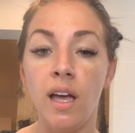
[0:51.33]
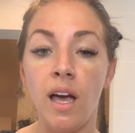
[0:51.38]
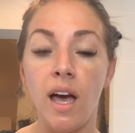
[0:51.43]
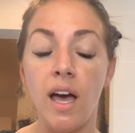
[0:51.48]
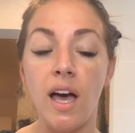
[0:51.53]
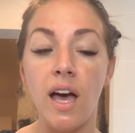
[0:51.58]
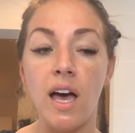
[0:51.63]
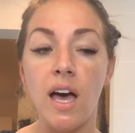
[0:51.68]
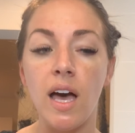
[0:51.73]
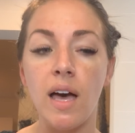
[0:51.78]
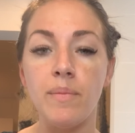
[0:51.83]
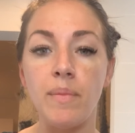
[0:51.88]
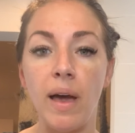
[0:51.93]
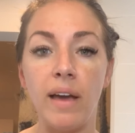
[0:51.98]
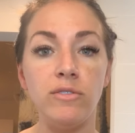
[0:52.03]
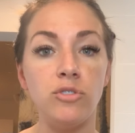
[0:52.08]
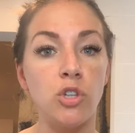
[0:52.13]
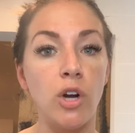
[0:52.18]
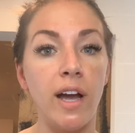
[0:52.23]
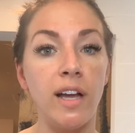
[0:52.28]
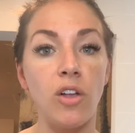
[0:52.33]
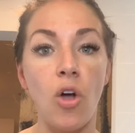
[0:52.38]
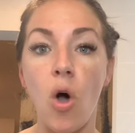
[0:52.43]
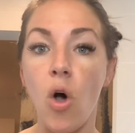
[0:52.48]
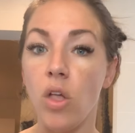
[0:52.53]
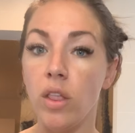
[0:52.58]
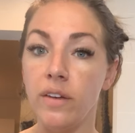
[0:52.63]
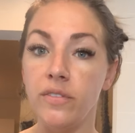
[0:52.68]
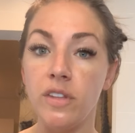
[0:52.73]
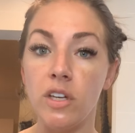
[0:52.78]
I've tried
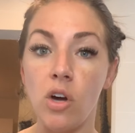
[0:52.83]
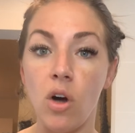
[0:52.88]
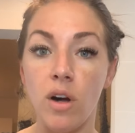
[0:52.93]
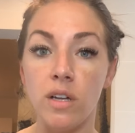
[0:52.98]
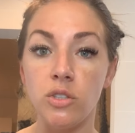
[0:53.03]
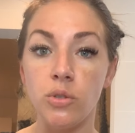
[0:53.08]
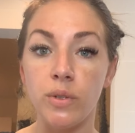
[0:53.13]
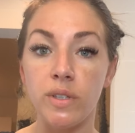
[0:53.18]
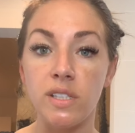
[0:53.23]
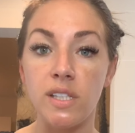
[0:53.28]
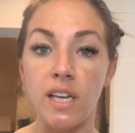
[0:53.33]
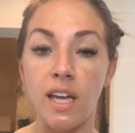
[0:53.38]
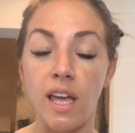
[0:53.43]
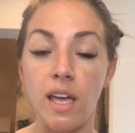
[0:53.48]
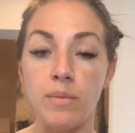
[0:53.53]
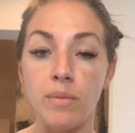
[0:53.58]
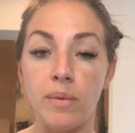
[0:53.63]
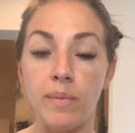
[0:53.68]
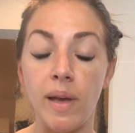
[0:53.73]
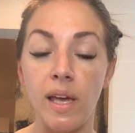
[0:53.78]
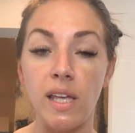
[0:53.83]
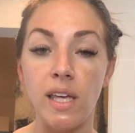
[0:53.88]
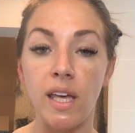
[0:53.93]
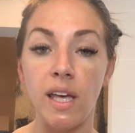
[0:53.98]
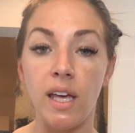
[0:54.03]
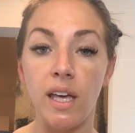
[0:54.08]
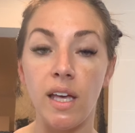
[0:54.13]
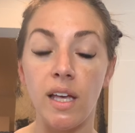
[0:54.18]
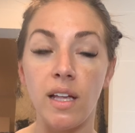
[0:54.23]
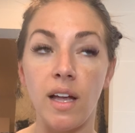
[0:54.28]
all of the contours that came in my
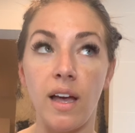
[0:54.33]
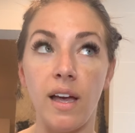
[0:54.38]
kit.